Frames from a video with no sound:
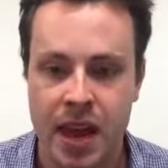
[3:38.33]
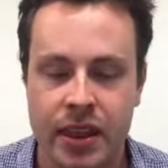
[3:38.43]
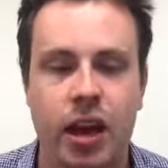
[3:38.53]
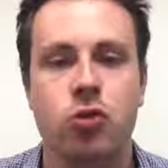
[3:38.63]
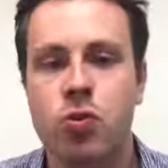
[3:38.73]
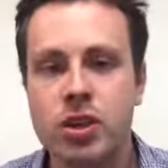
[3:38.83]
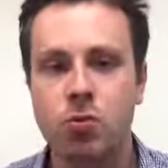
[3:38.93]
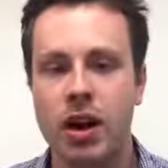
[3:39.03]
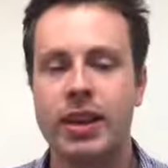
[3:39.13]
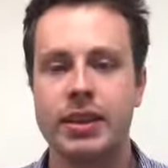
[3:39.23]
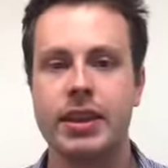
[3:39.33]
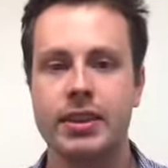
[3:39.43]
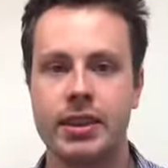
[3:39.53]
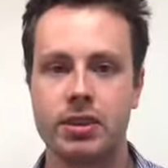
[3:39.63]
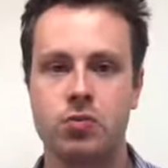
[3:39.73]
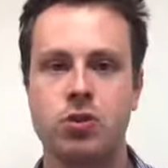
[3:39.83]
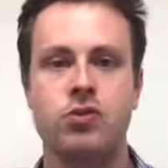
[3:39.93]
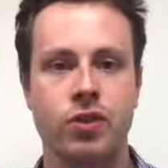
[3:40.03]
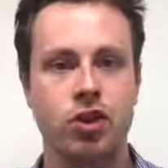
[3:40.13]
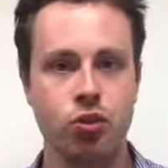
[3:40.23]
Now, the reason why they did this was
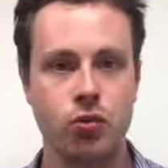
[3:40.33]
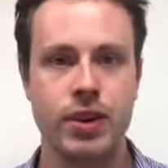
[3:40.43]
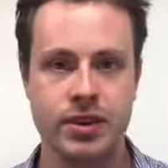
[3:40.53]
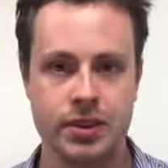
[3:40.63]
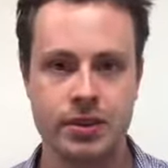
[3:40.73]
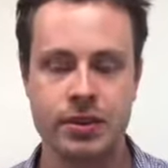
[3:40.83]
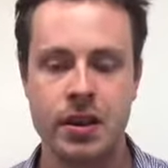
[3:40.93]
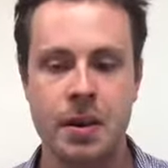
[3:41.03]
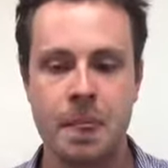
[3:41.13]
for two reasons.